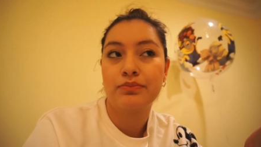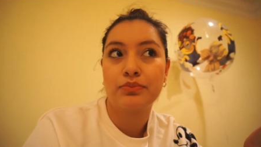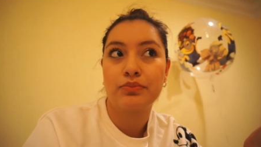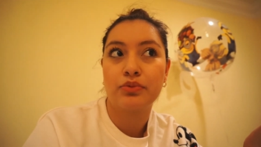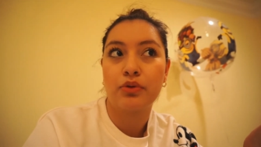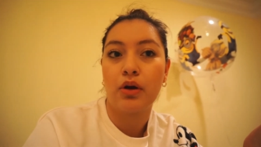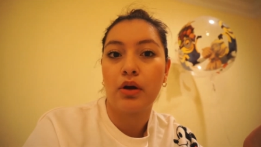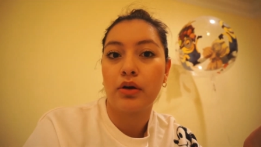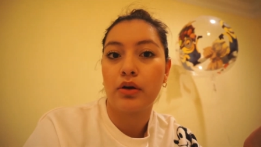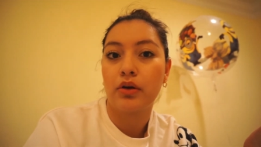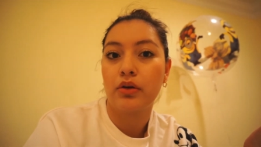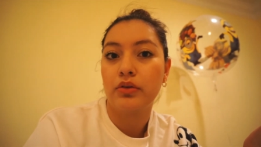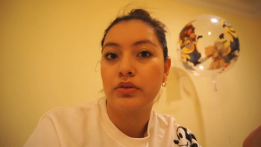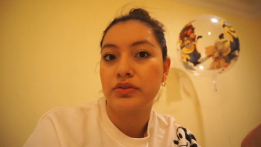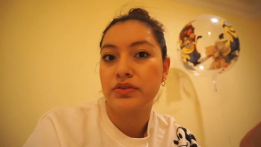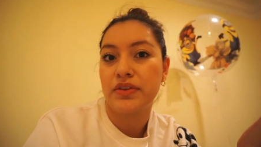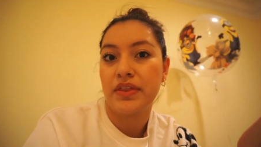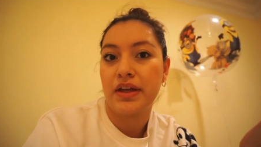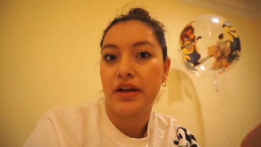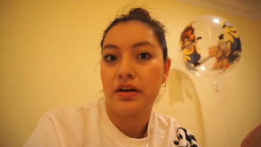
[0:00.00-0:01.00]

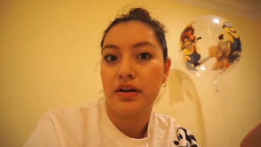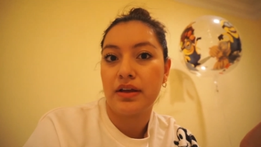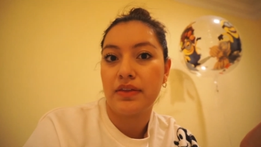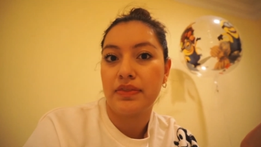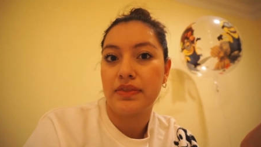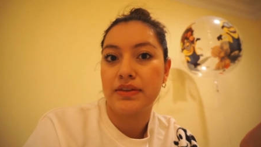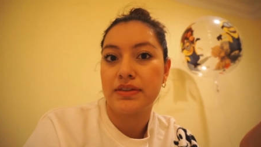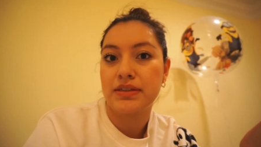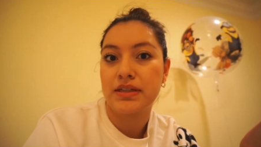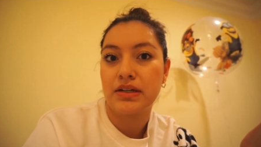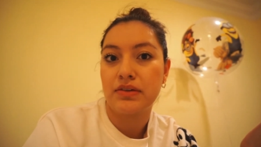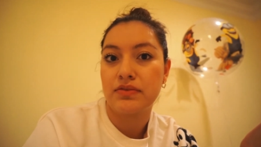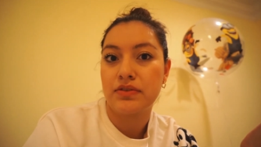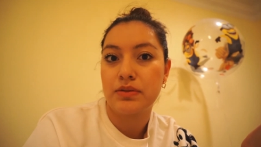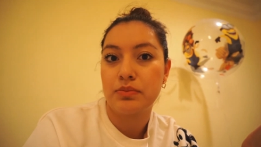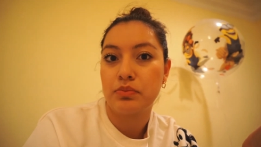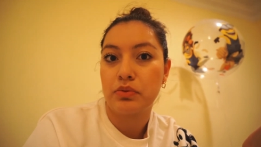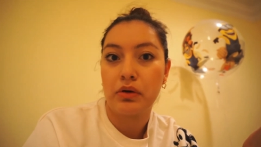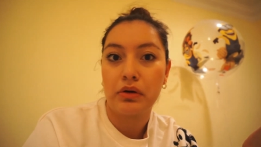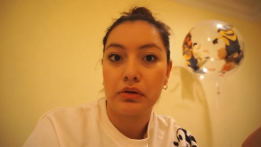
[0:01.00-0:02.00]
protocols there and the
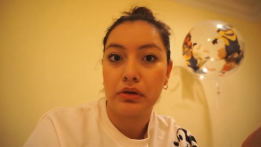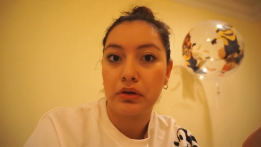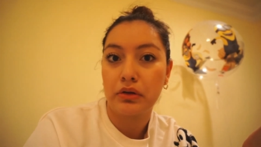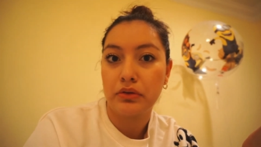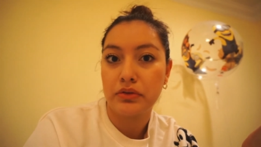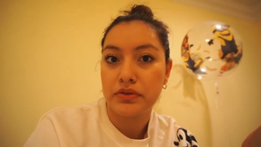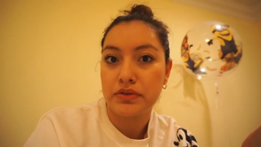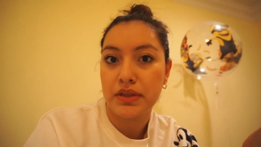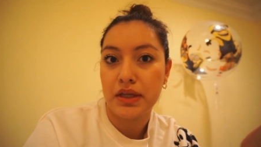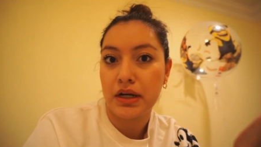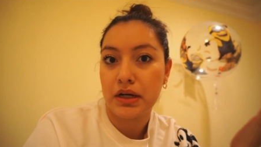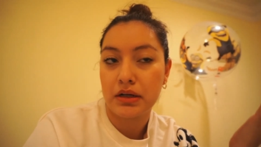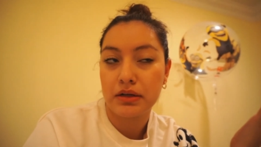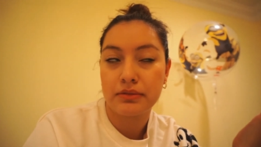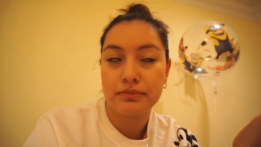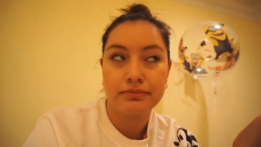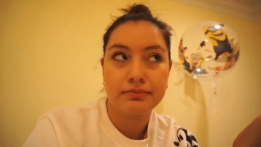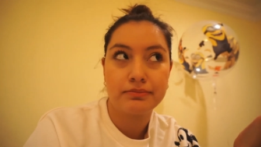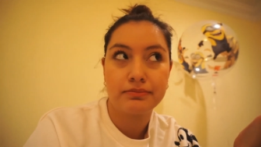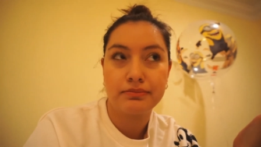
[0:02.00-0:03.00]
safety protocols there
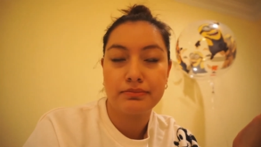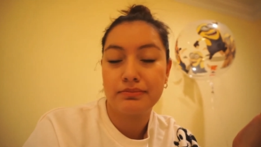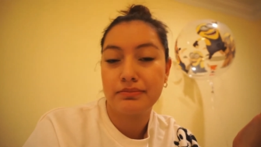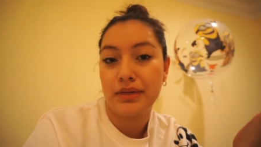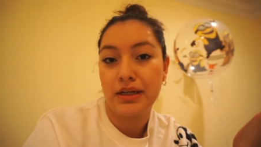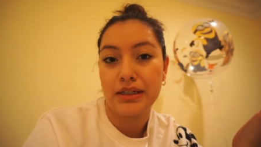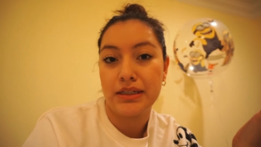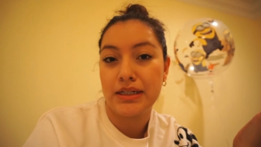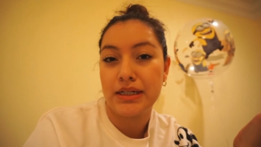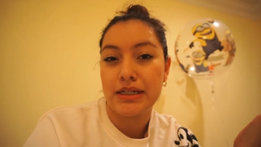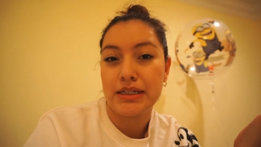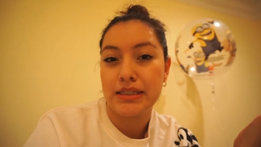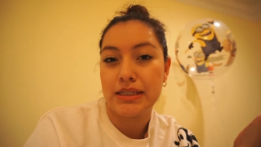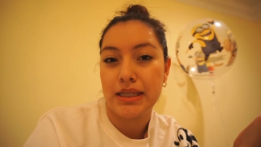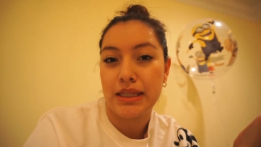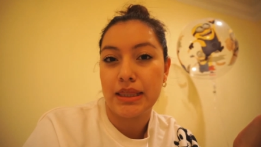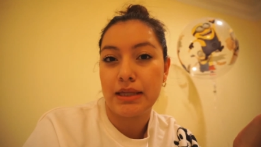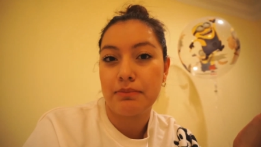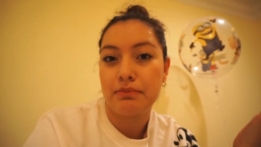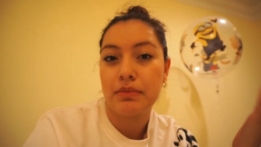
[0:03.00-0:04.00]
I didn't
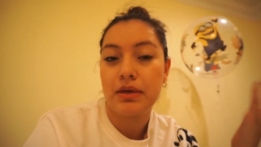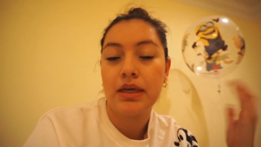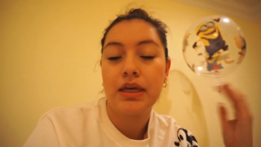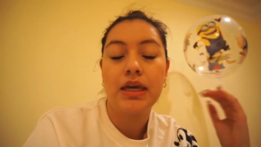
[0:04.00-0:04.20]
see them.